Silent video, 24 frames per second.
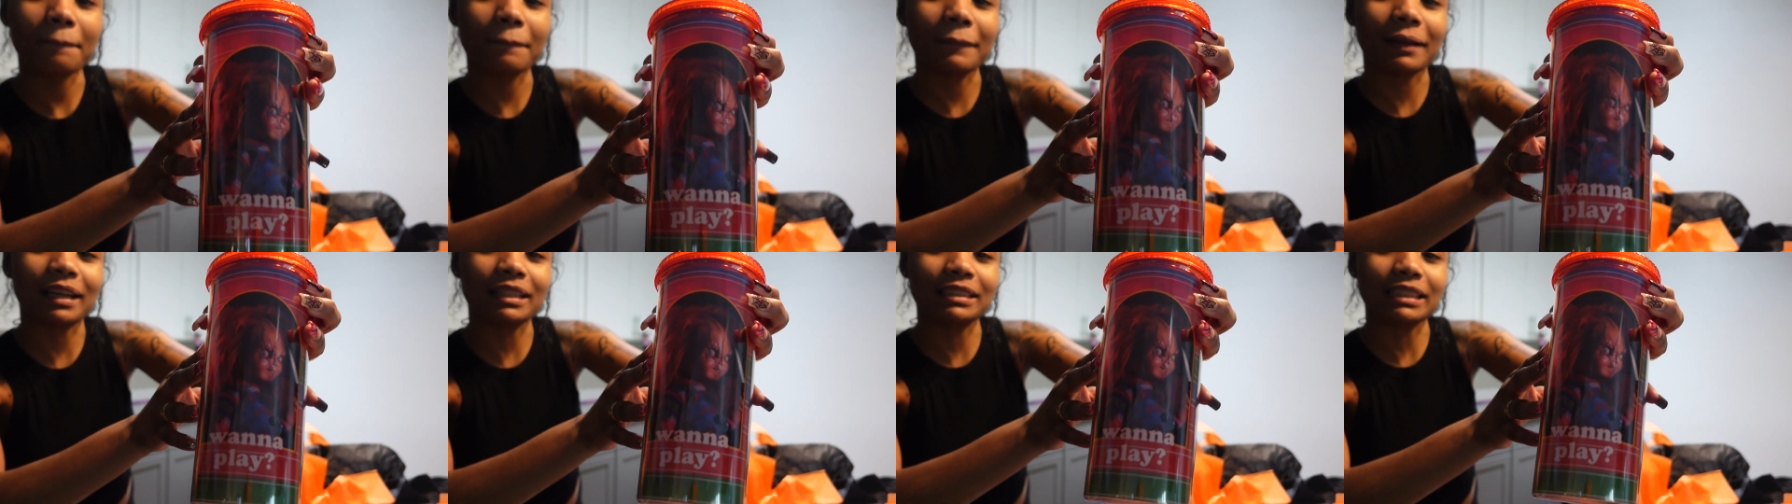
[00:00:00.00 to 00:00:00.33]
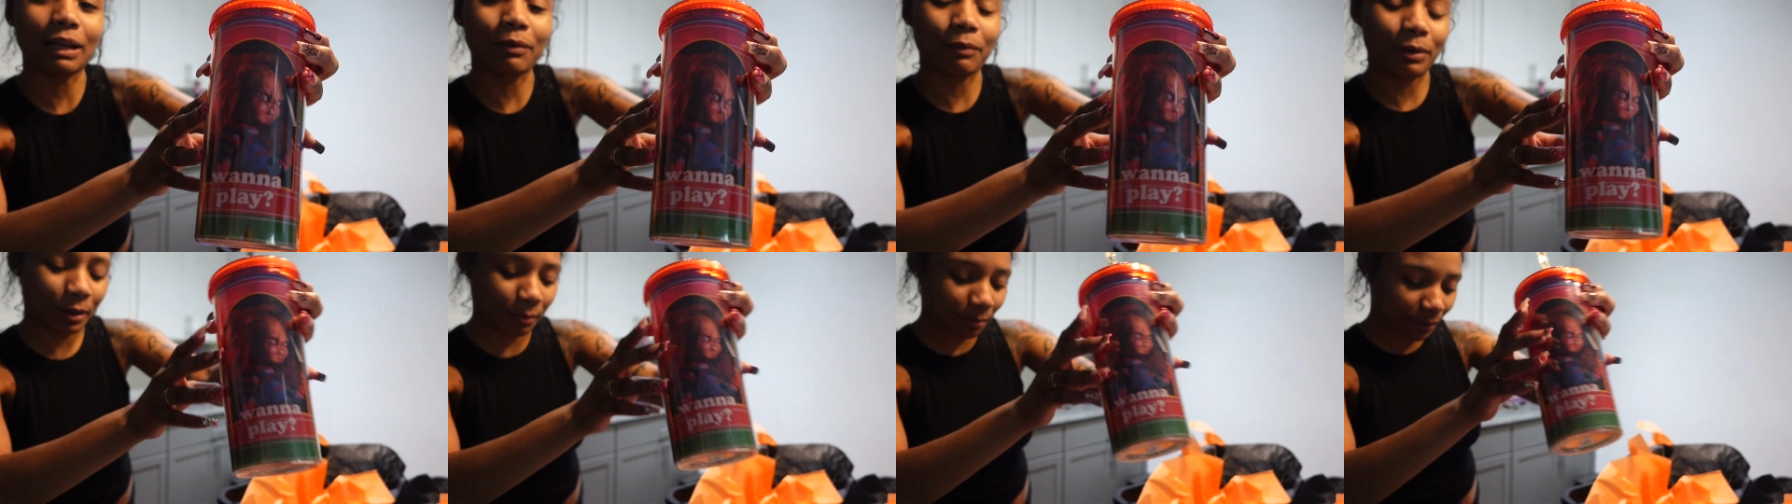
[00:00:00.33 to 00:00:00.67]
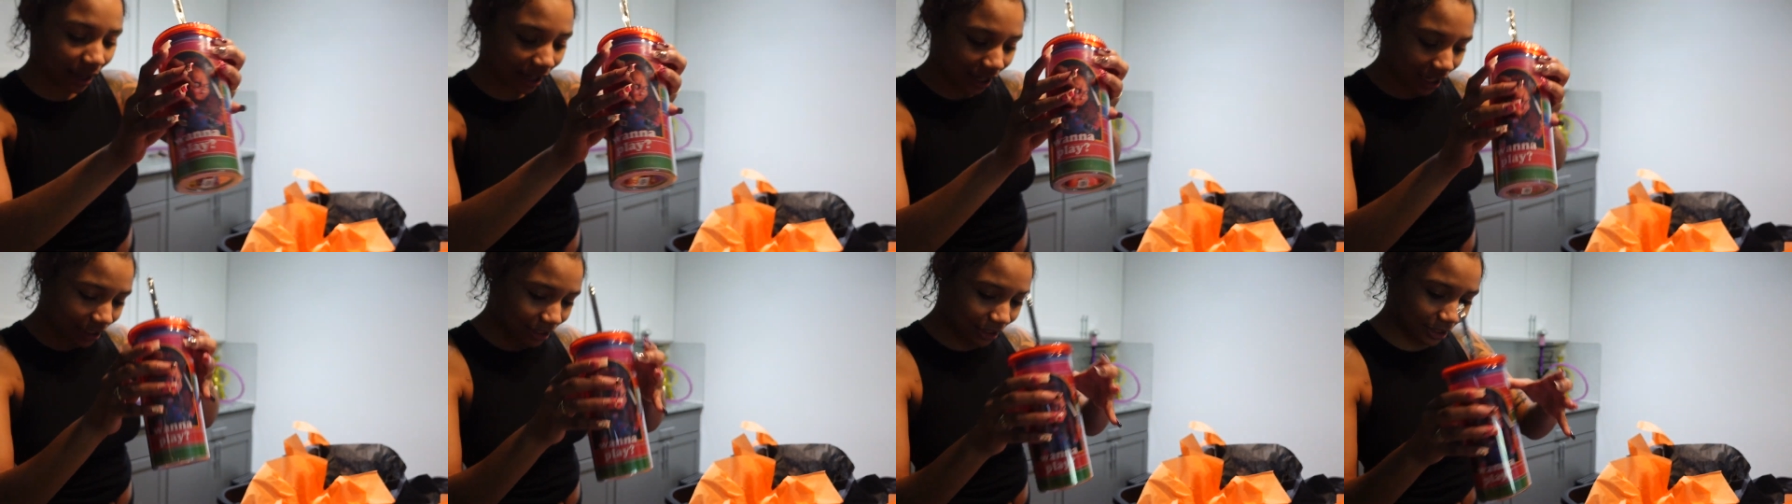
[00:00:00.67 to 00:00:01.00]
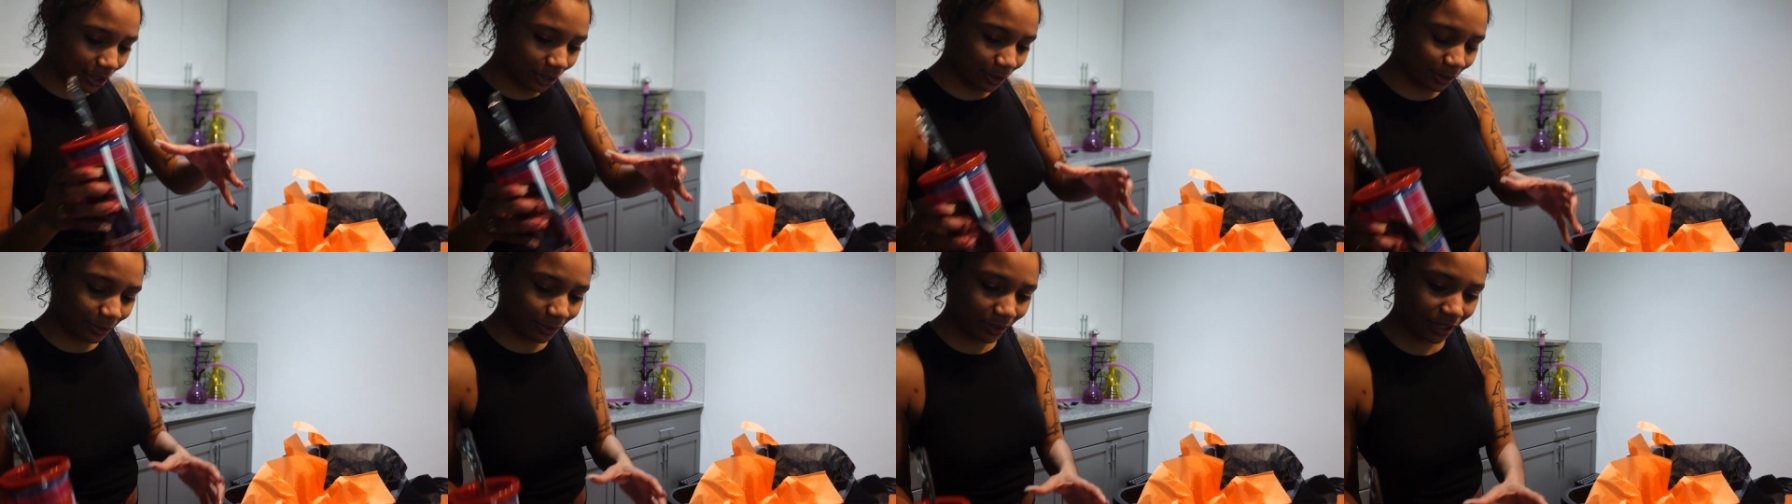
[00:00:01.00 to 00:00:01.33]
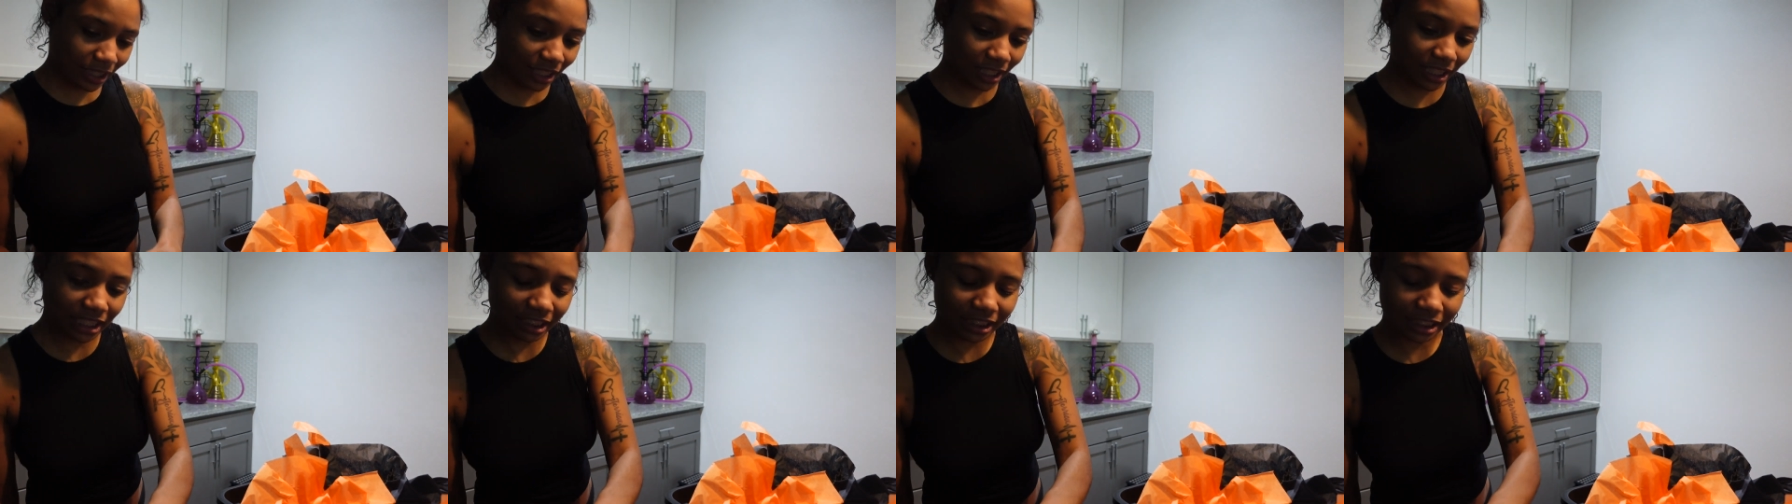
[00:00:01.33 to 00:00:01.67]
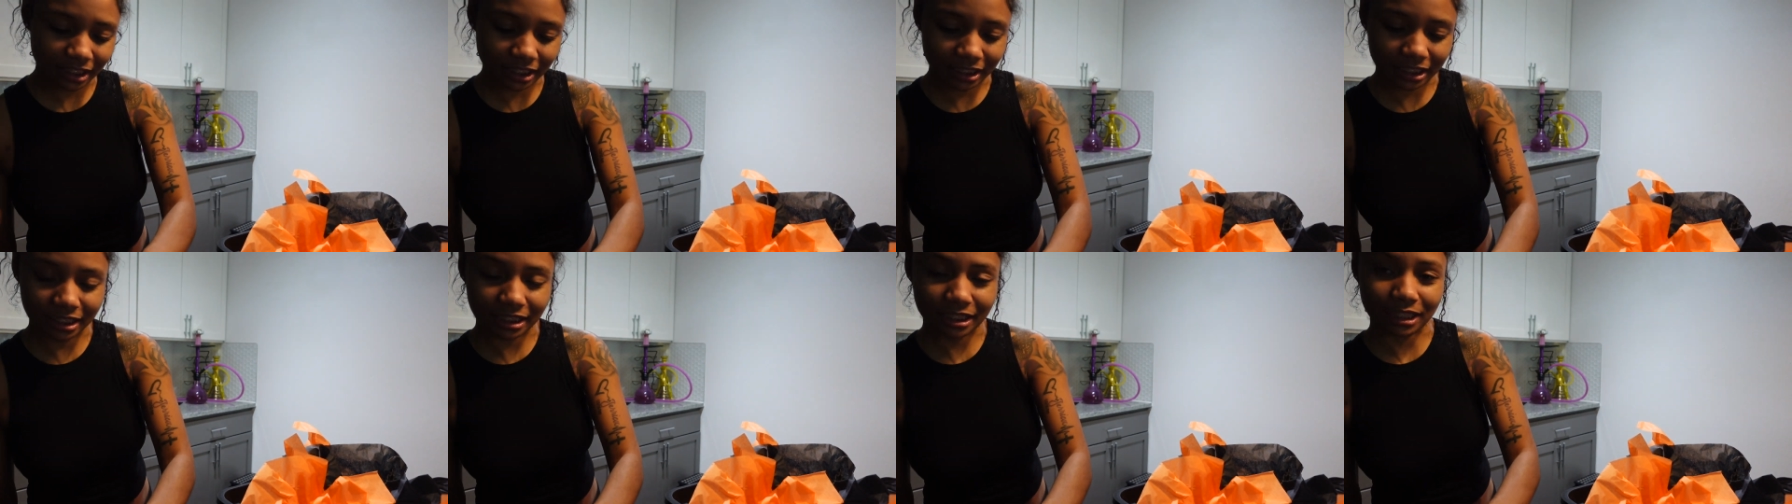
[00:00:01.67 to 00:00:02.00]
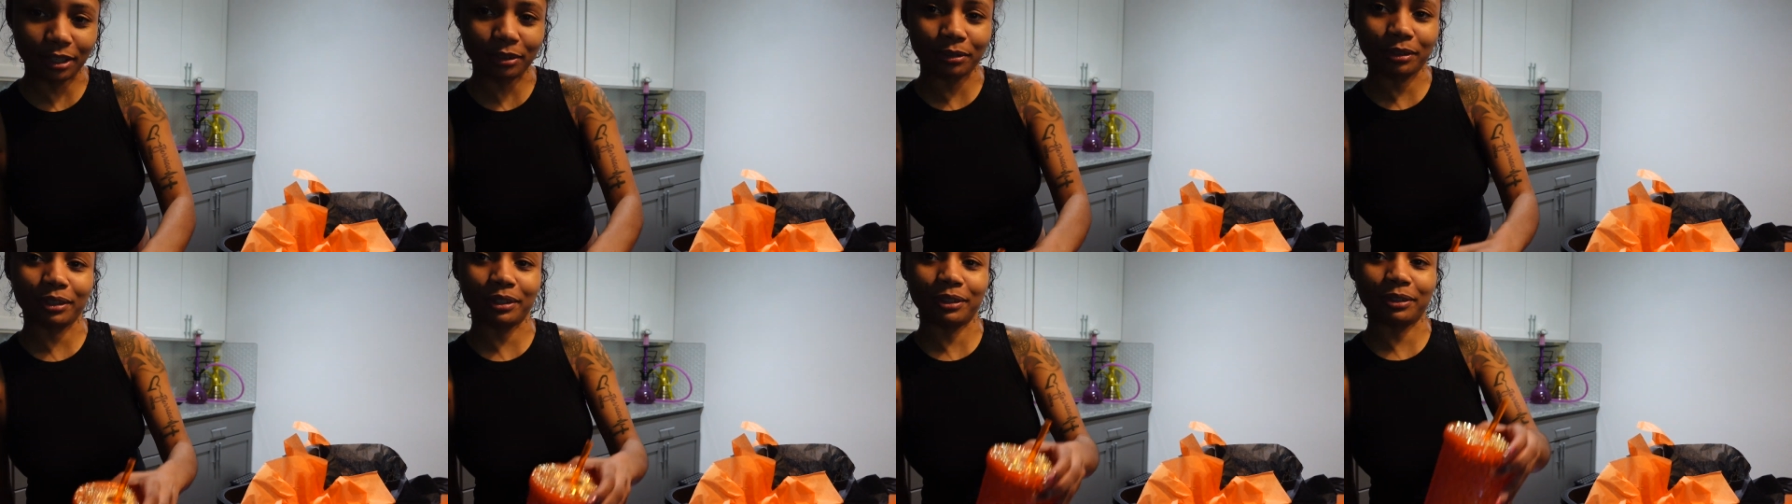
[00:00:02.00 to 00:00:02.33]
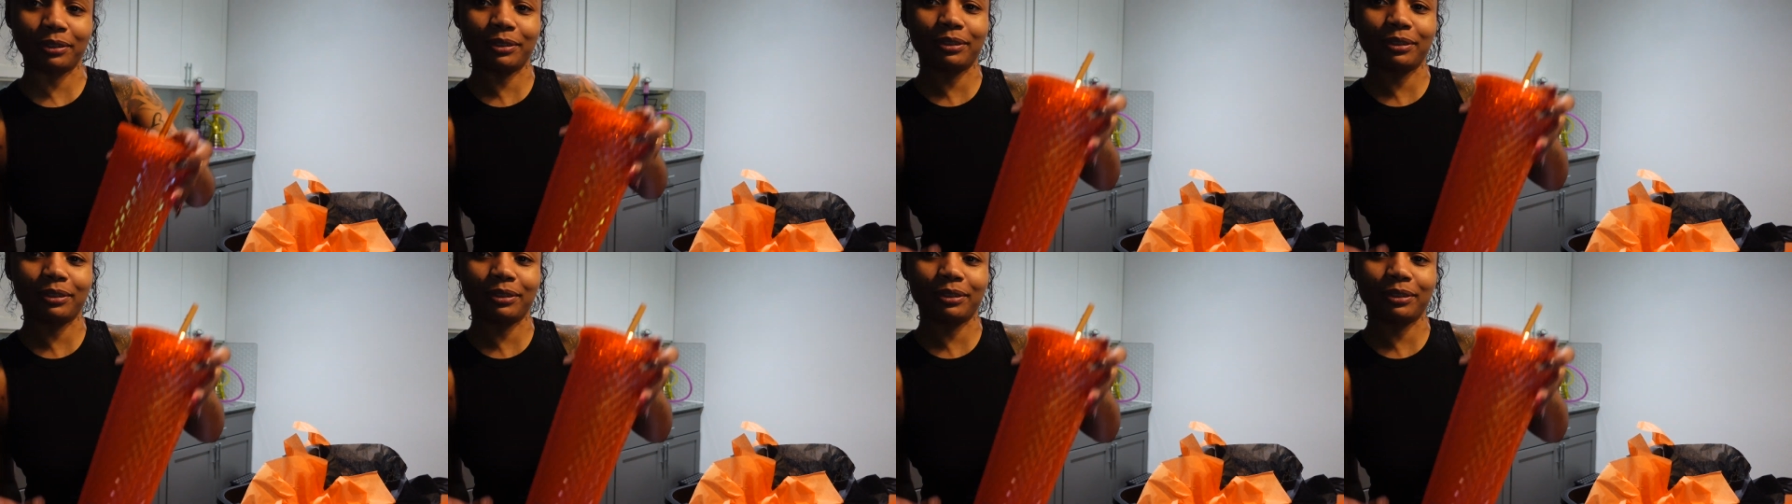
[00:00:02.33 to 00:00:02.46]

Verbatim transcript: You say want to play? That's cute. And this is so. I want to